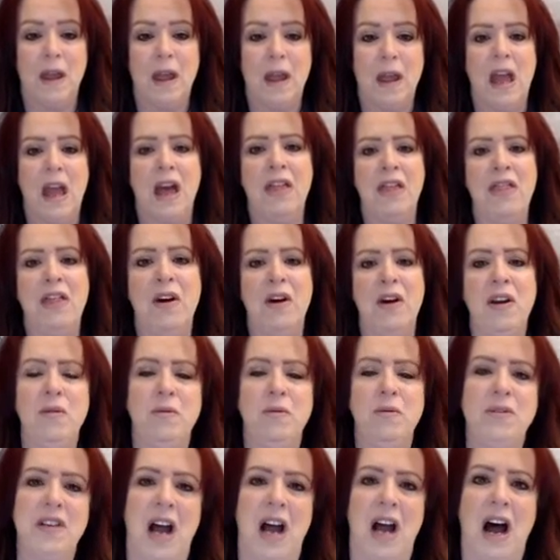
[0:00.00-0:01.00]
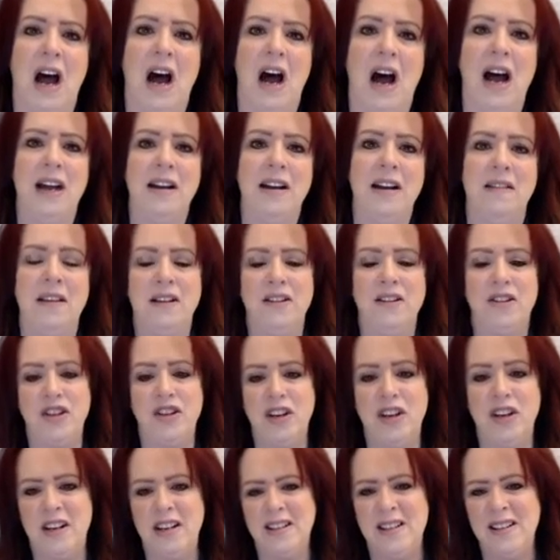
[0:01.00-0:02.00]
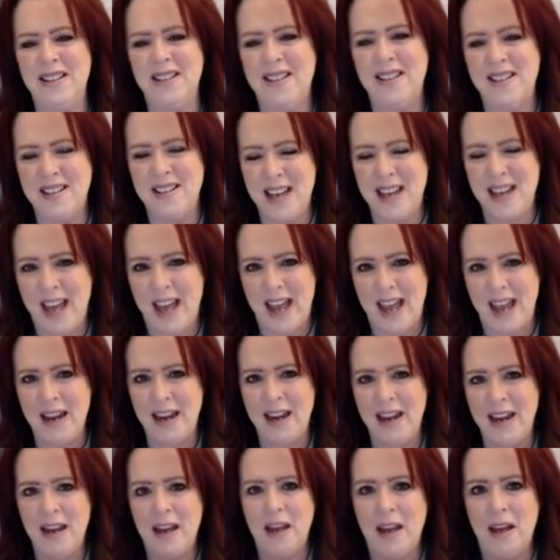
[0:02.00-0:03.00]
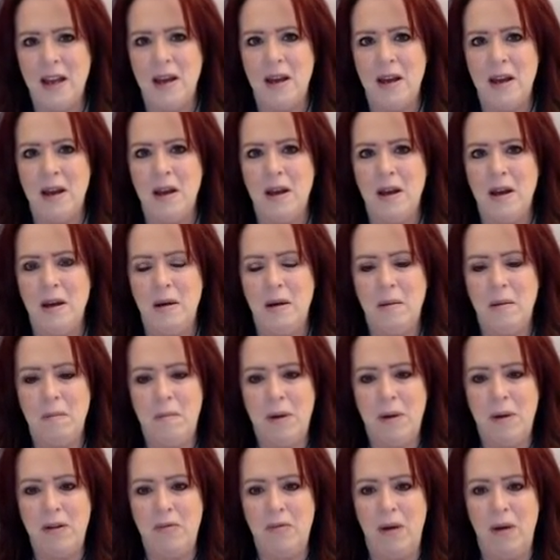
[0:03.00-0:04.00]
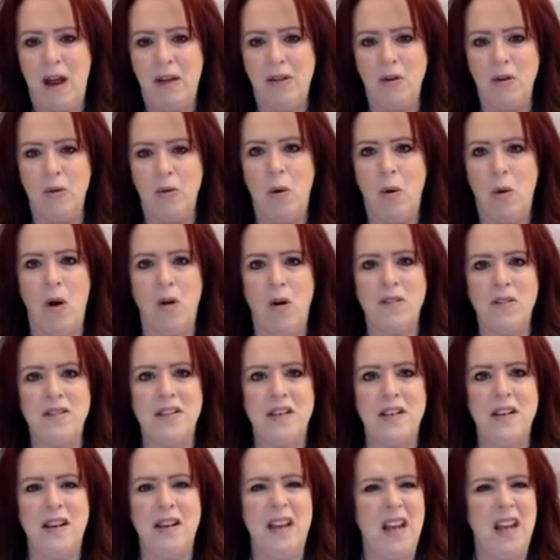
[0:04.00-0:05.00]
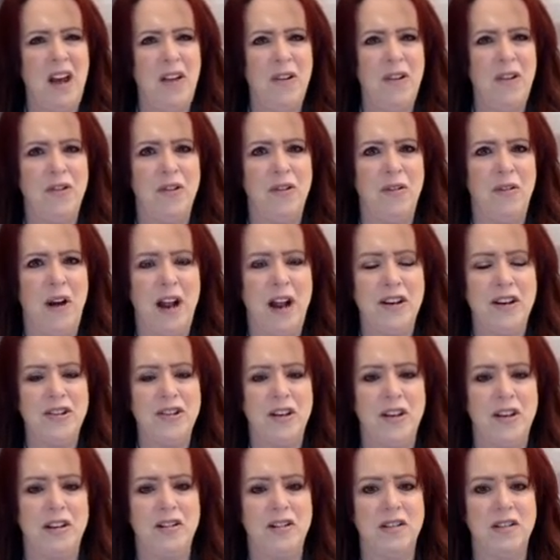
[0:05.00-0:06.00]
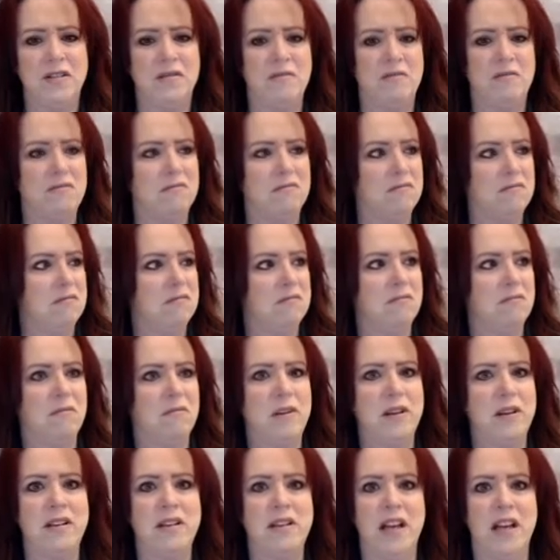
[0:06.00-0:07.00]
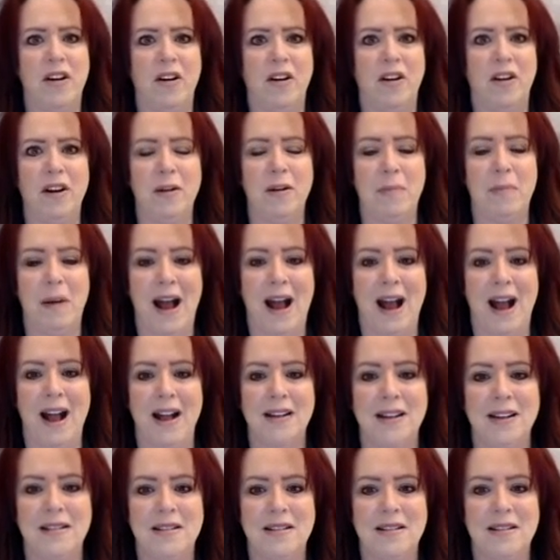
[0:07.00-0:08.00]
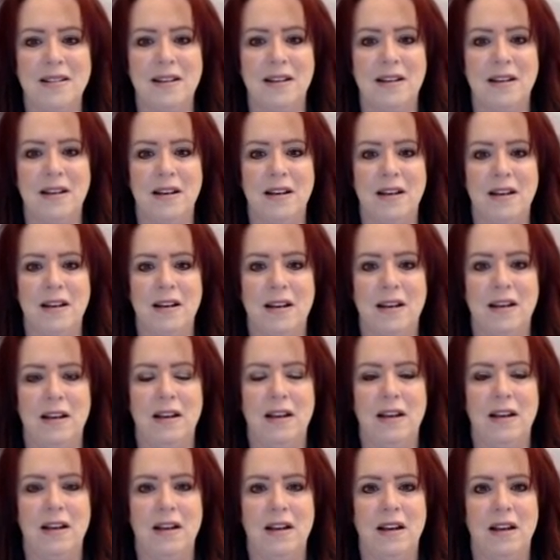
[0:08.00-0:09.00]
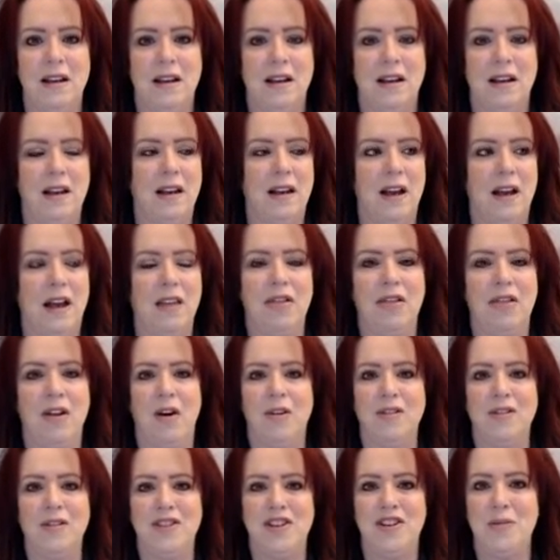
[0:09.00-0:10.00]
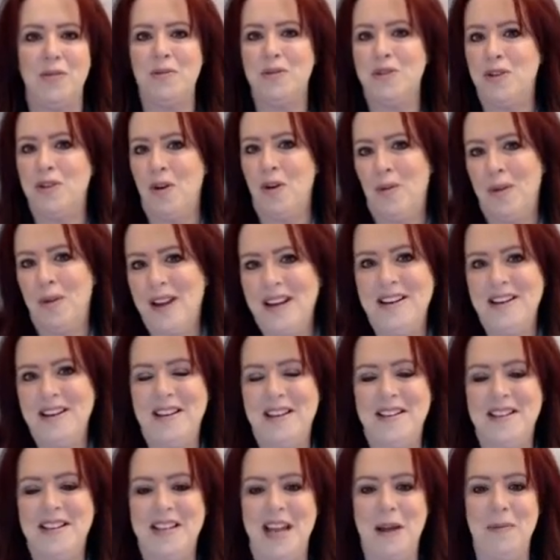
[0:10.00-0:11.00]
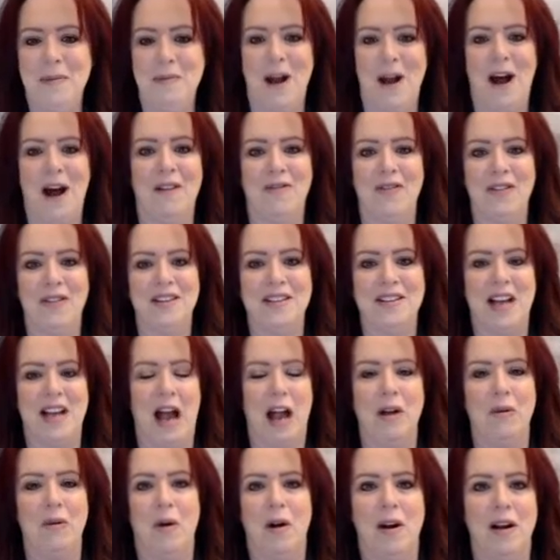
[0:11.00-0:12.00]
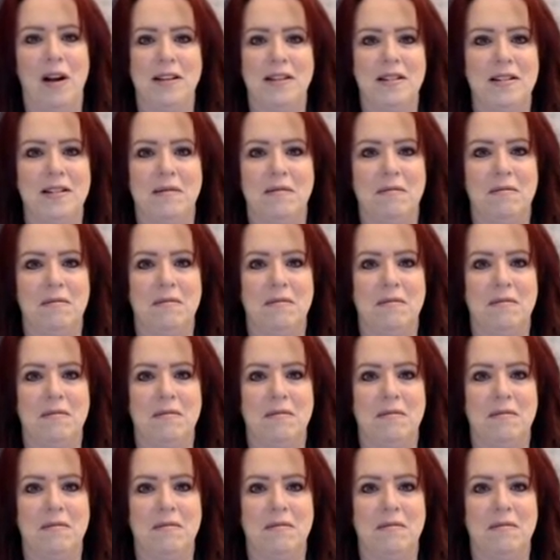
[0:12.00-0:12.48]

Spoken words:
I thought it was odd that she didn't stay, but rather walked in the other direction as we said our goodbyes. I thought she was going into the same conference I was,